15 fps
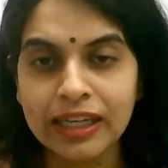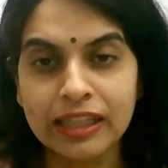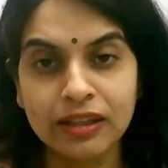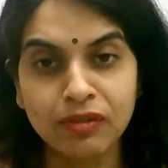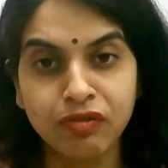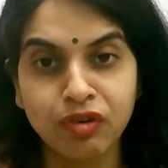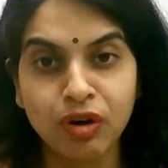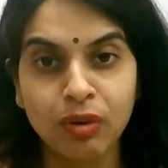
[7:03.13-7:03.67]
in
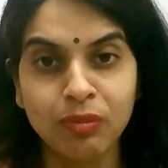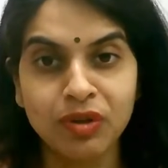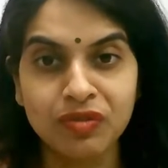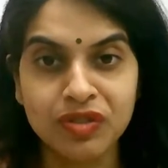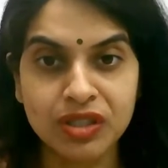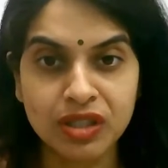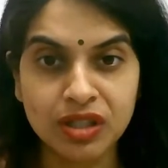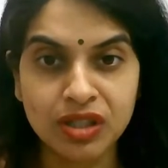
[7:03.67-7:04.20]
the form of
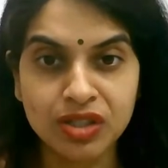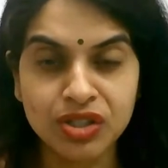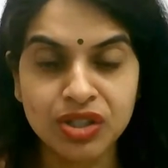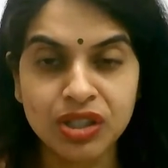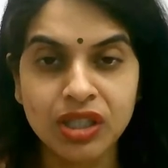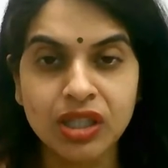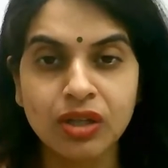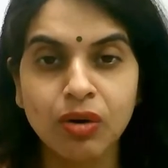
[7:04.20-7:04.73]

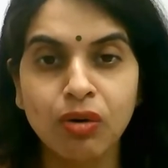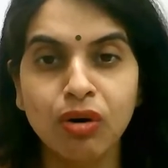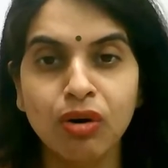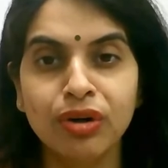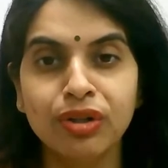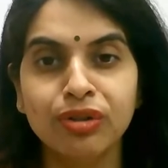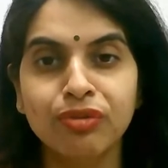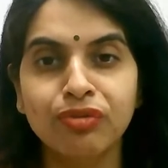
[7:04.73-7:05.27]
surgery
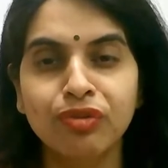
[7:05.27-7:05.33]
or in the